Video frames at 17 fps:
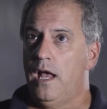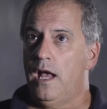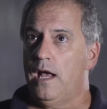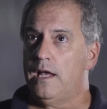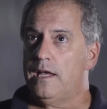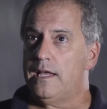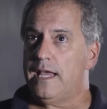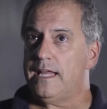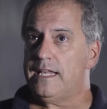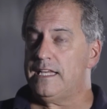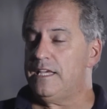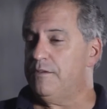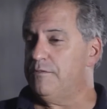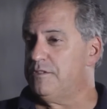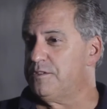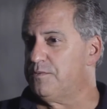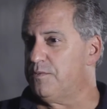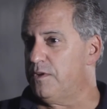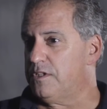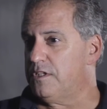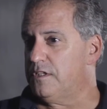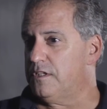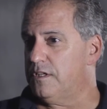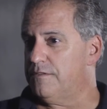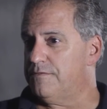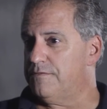Uh, and he was one
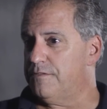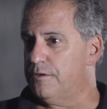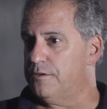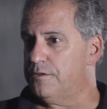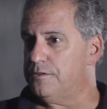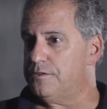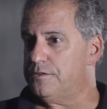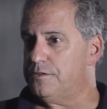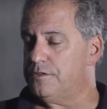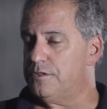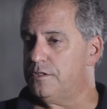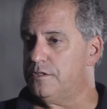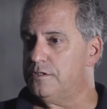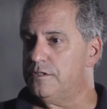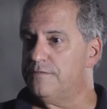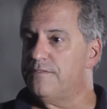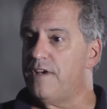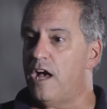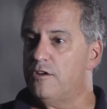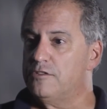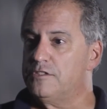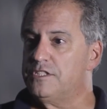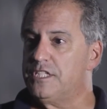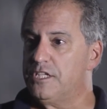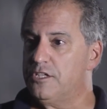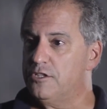of the first to
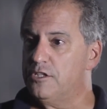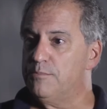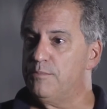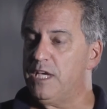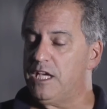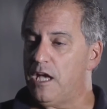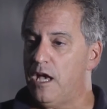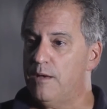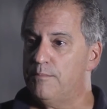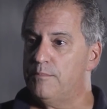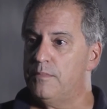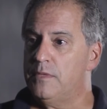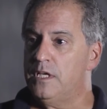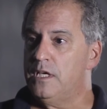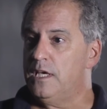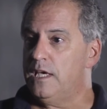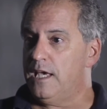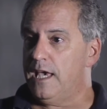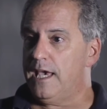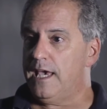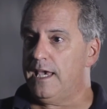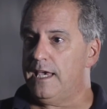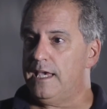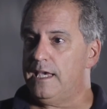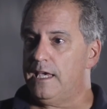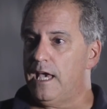volunteer to become
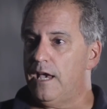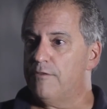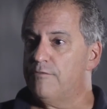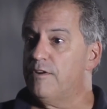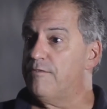a uh,